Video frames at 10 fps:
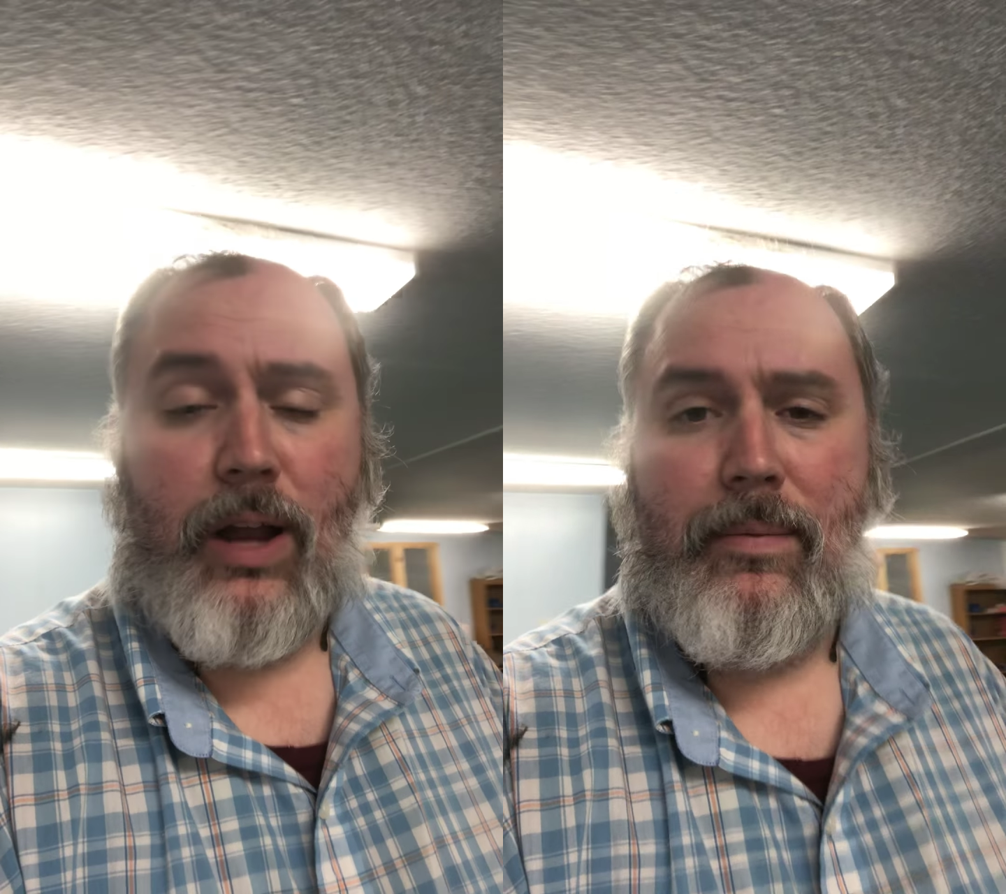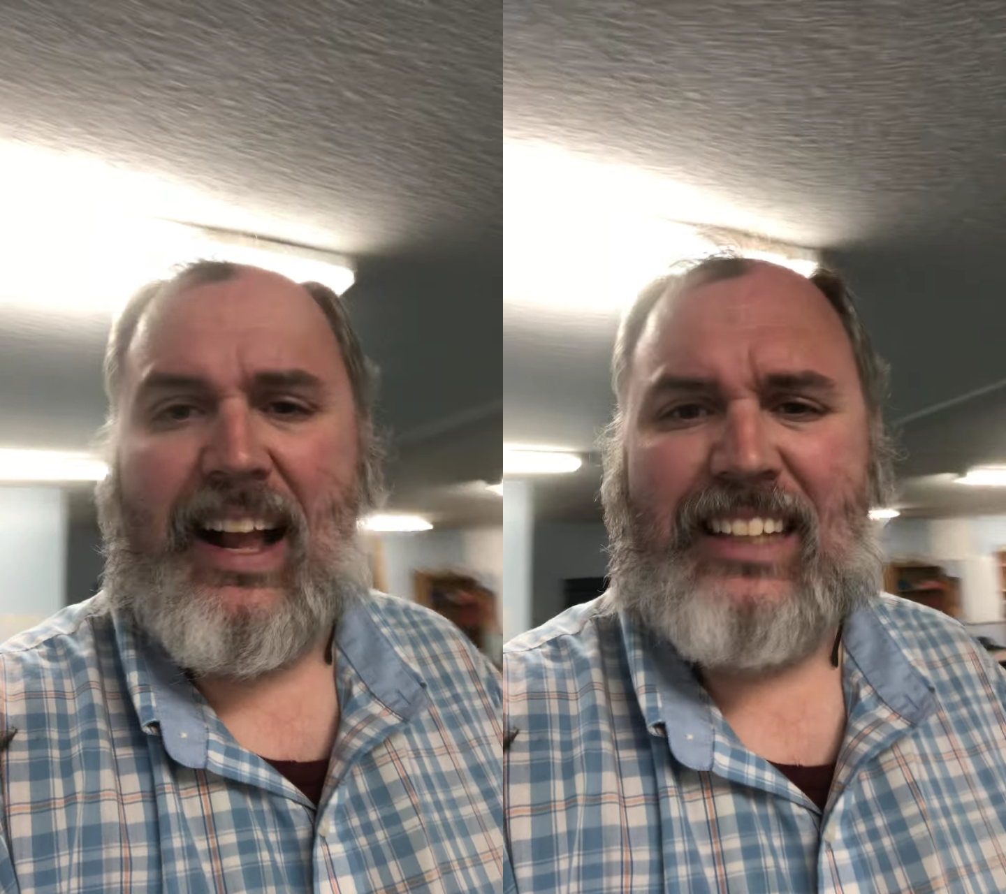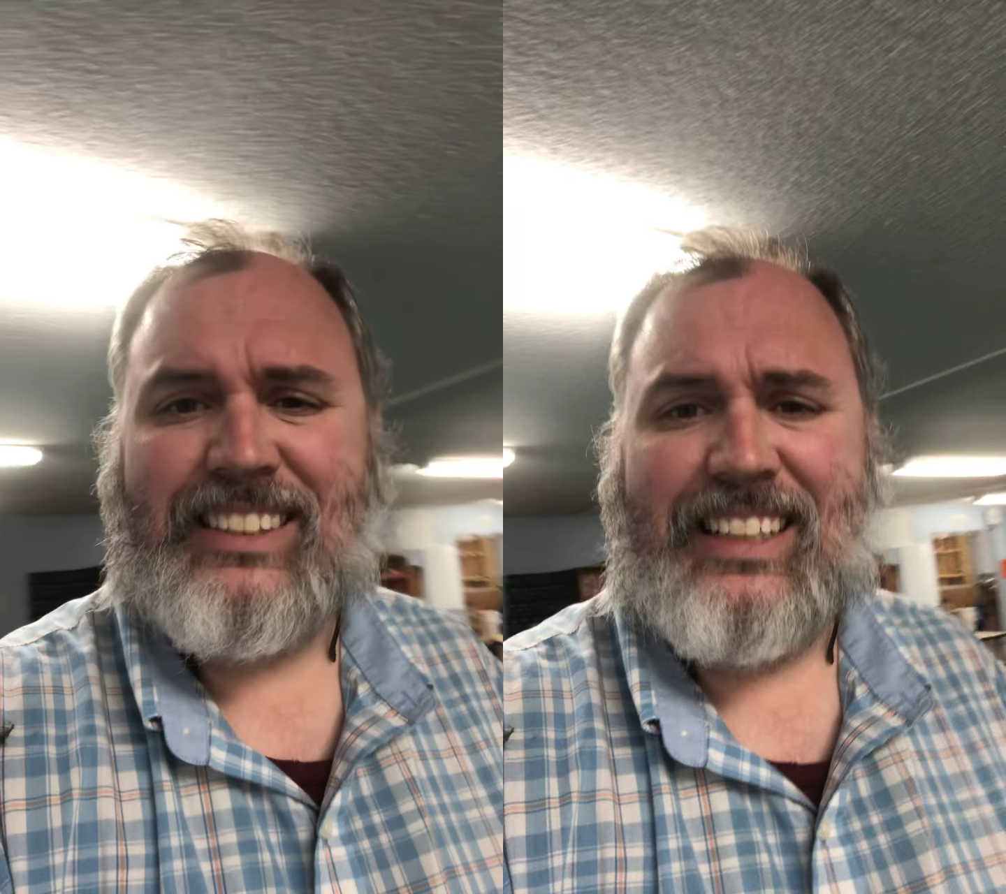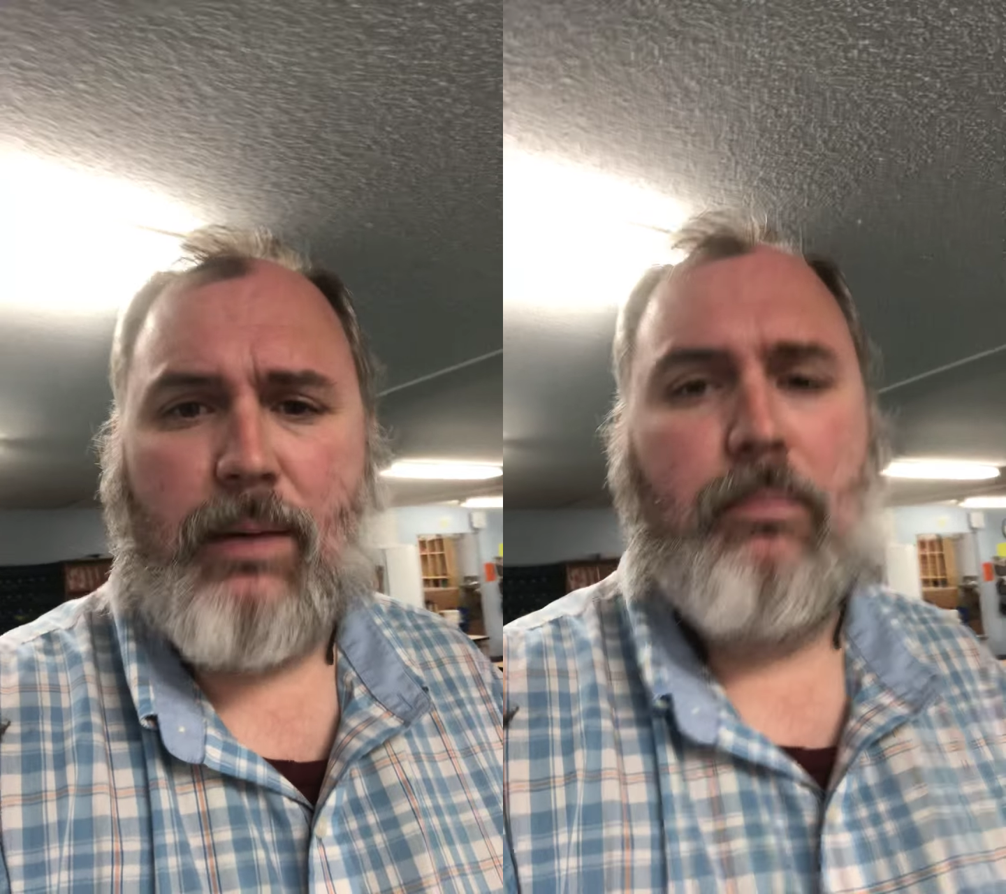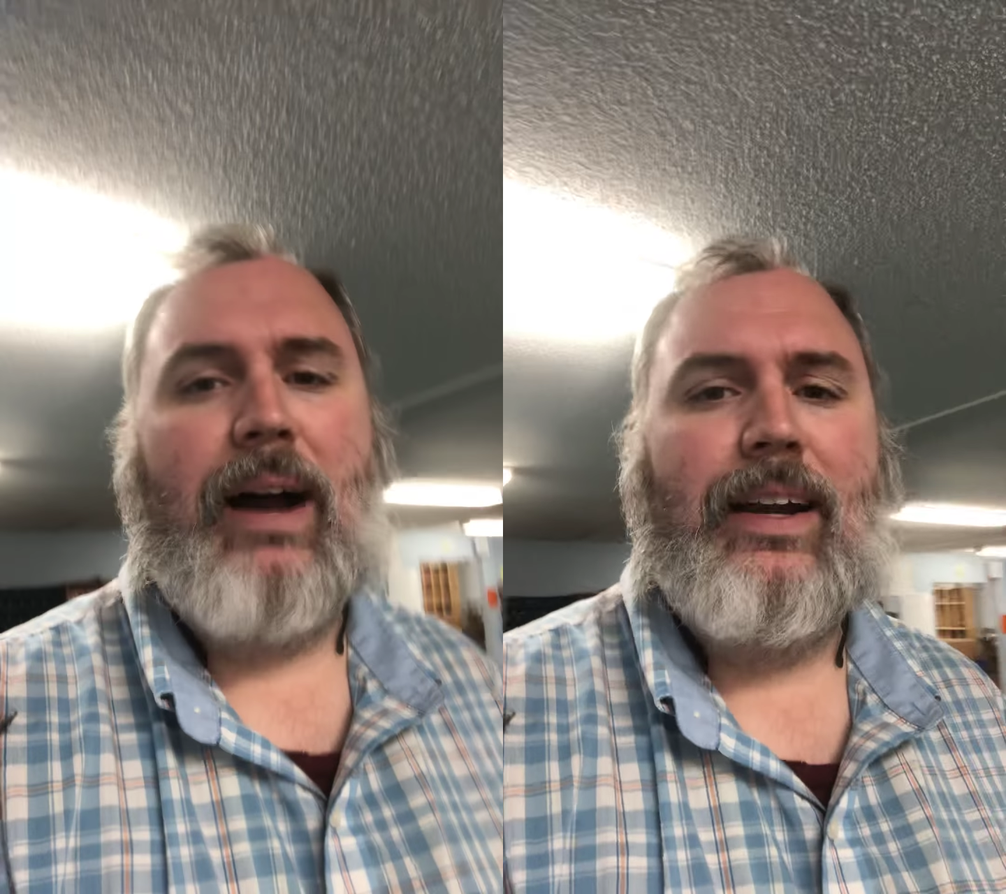I'm actually
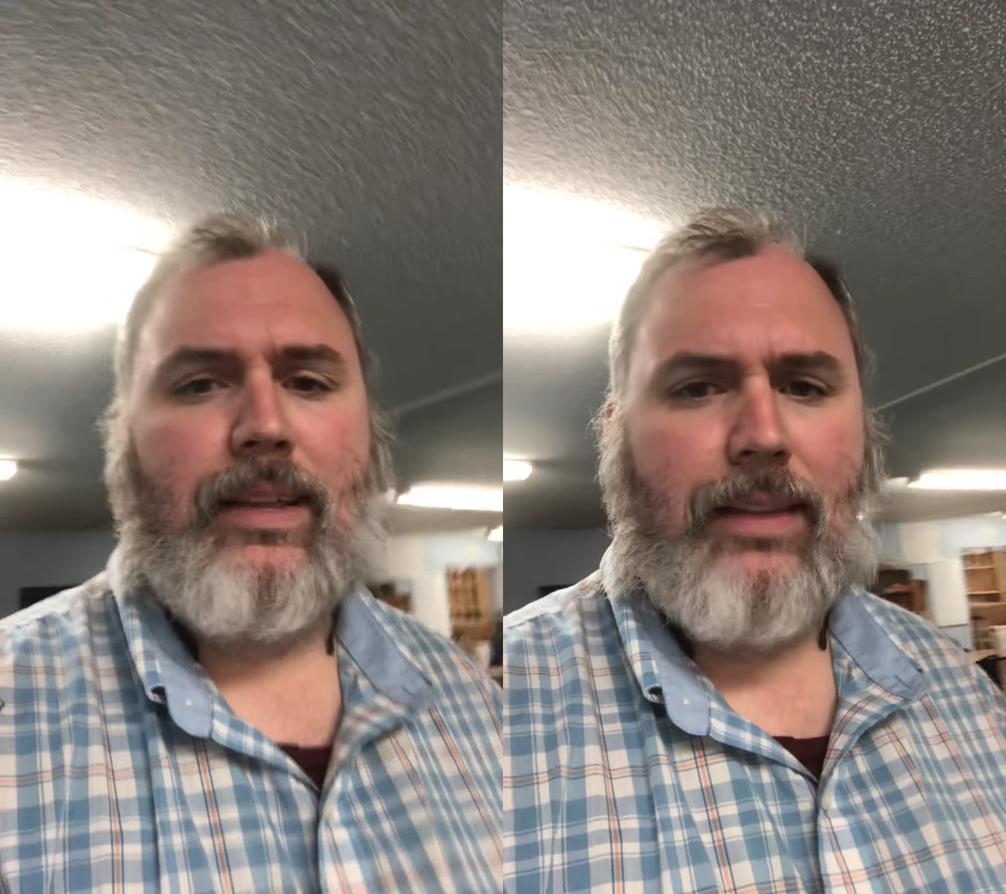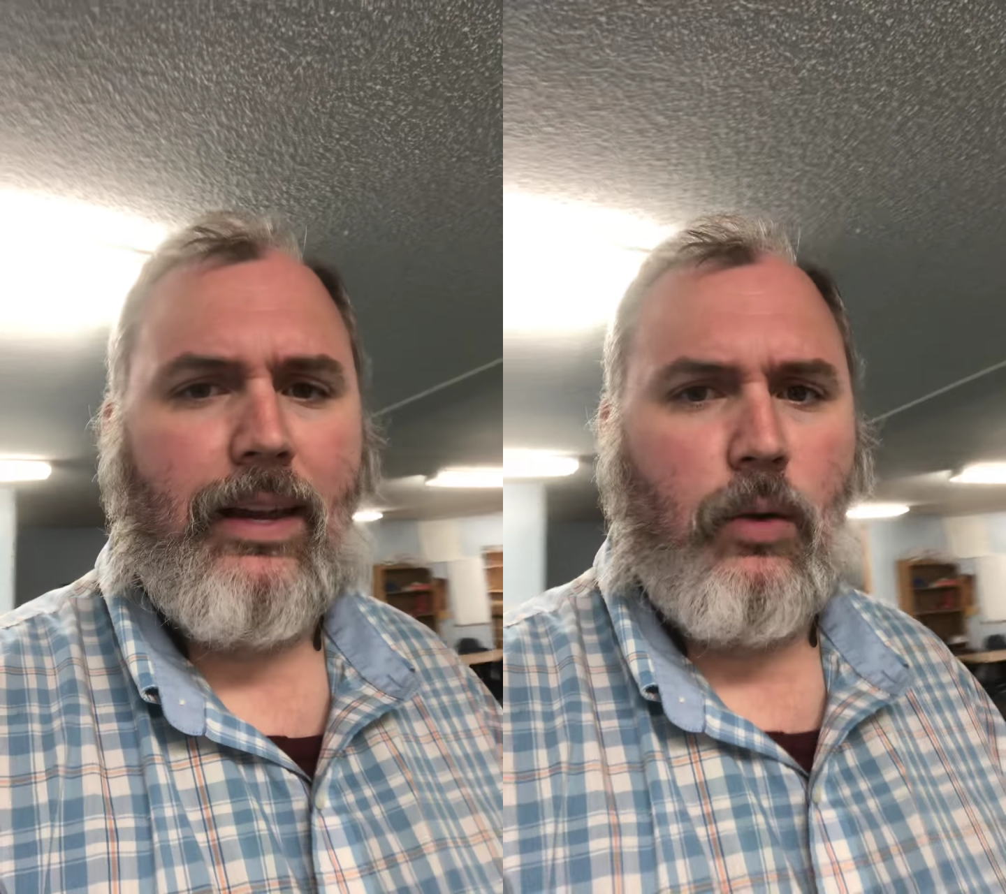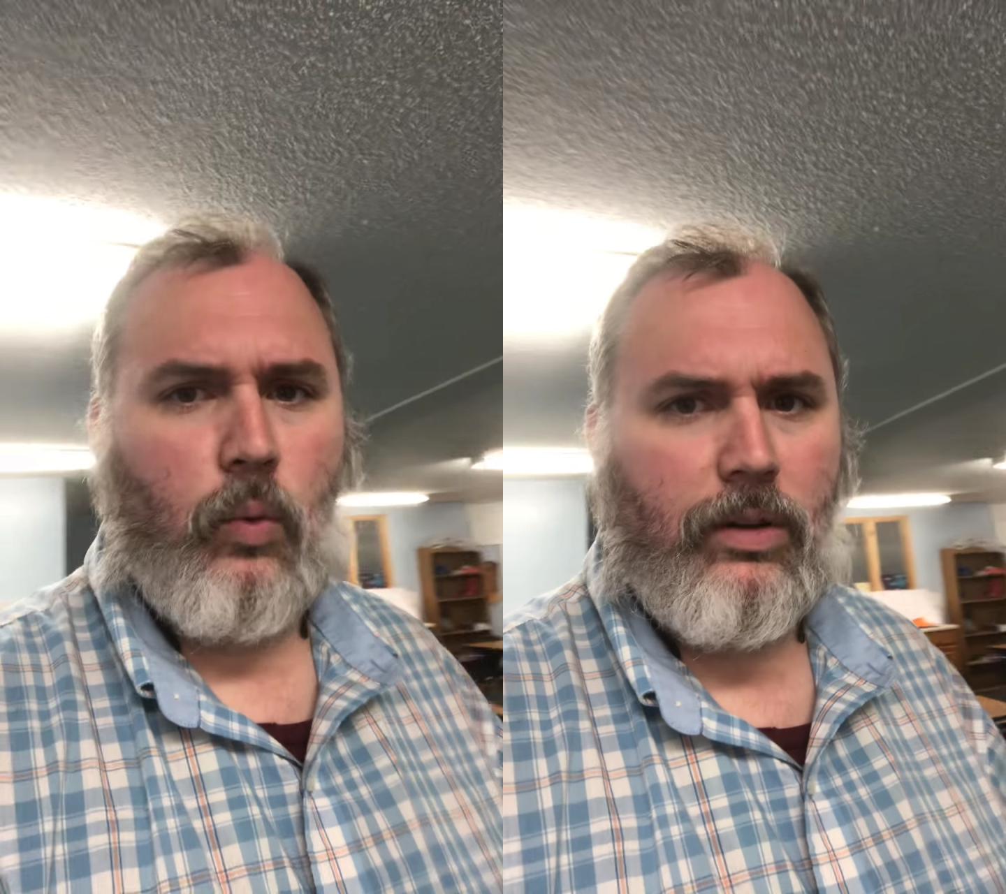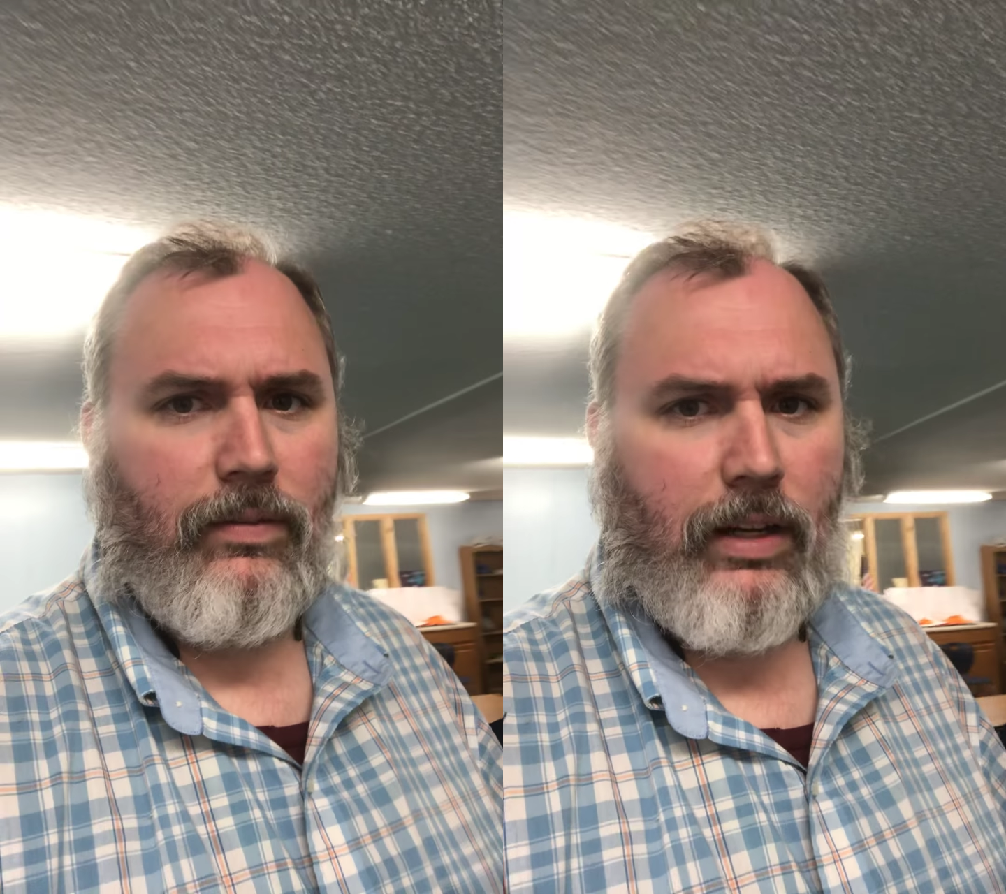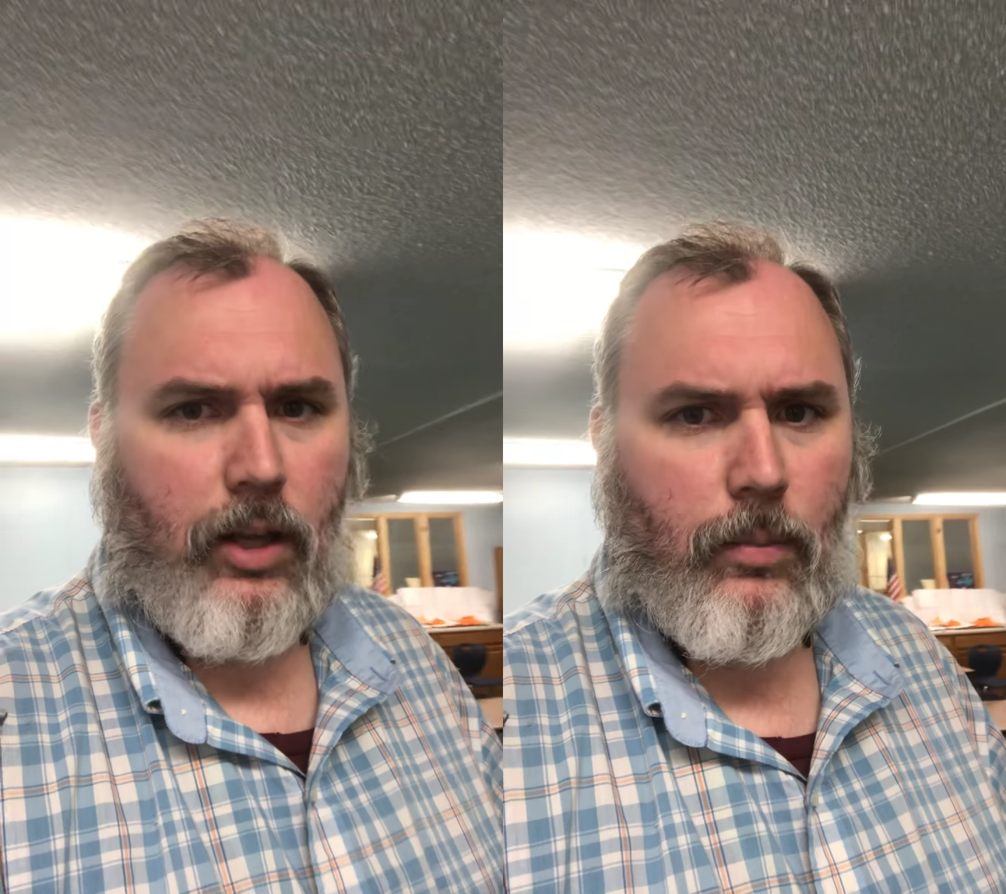combining that in one
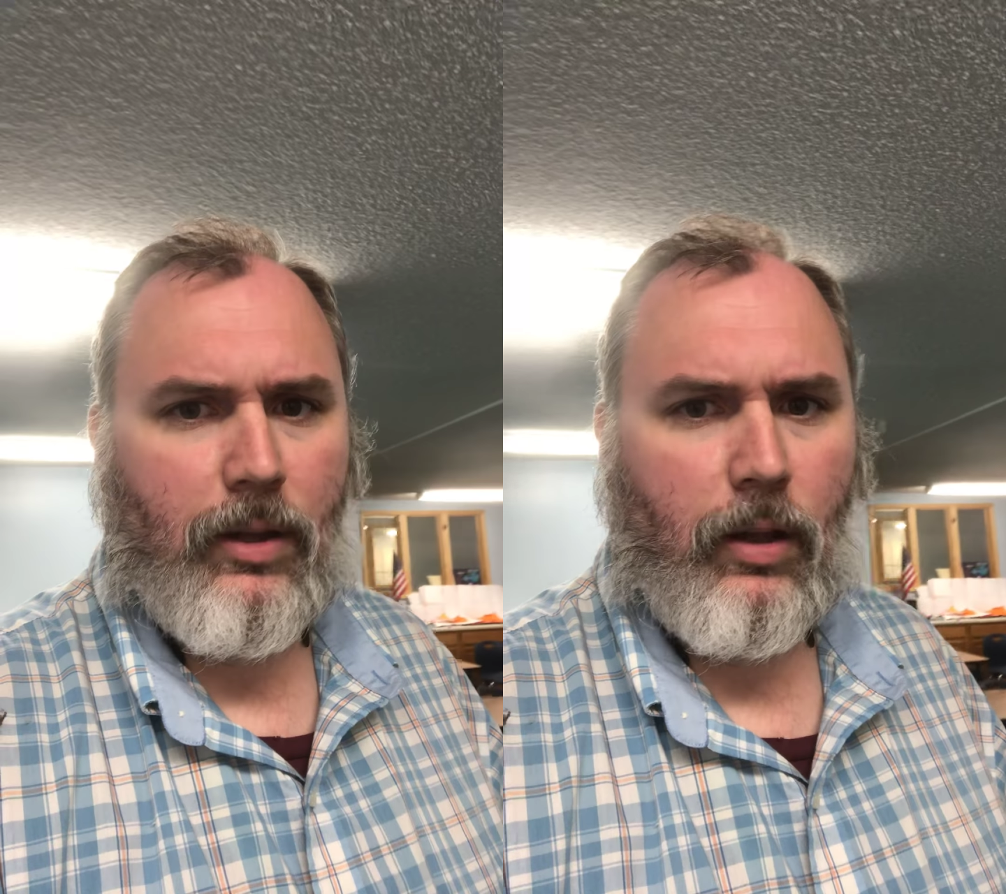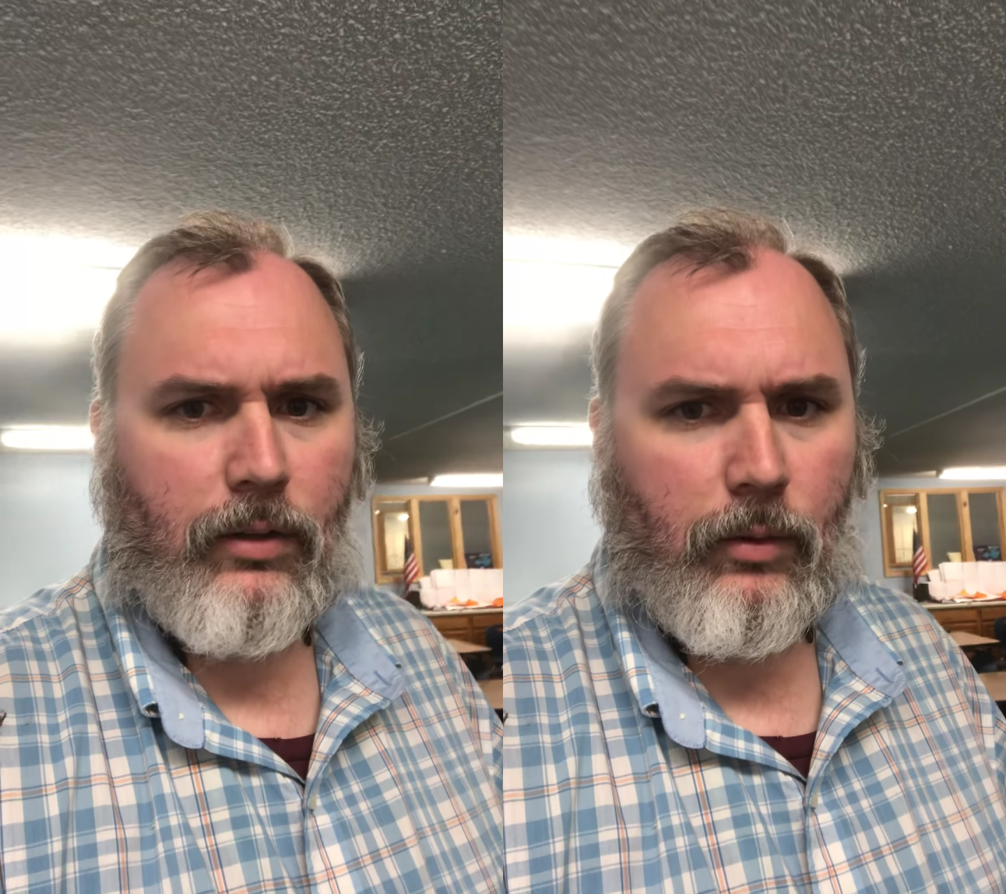video because